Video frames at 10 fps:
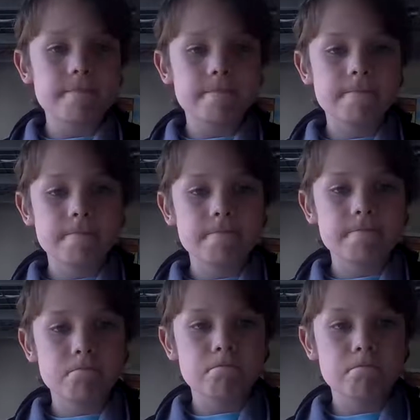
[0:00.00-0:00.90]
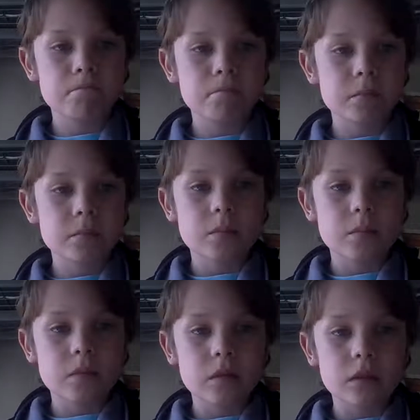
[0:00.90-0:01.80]

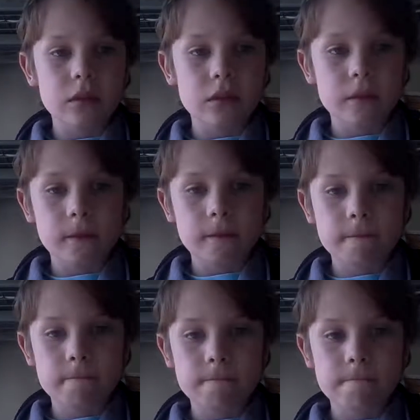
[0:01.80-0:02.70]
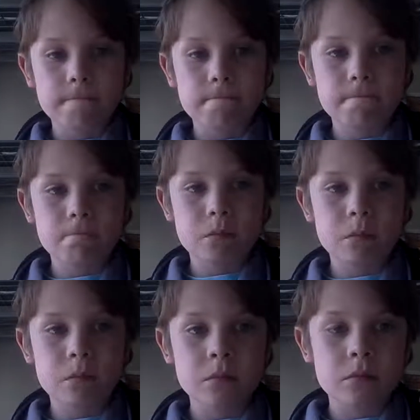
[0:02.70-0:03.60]

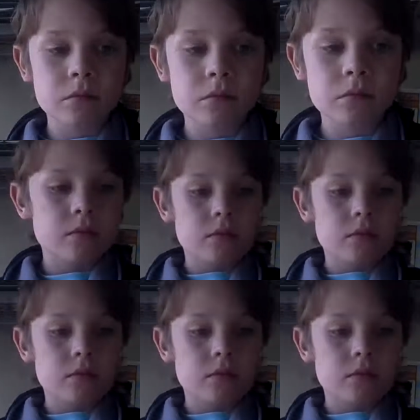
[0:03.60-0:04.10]
Nothing is said.